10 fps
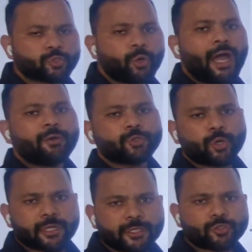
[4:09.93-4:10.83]
So have
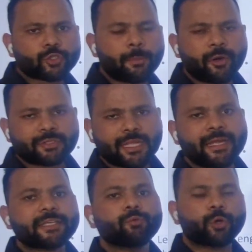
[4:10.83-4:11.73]
you understood about the
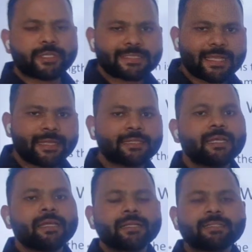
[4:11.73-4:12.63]
length? What is
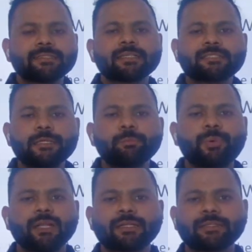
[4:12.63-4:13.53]
length? It is a
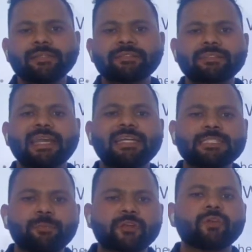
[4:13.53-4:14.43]
simple, the
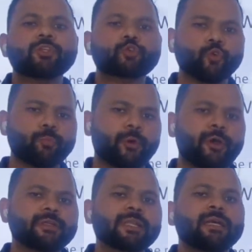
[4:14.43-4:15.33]
distance between 2
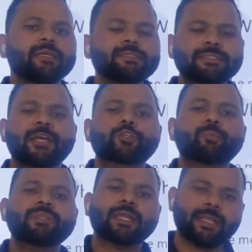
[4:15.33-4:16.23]
points is said
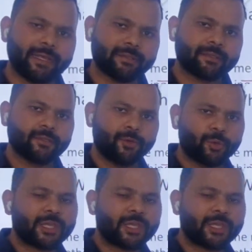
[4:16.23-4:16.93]
to be the length.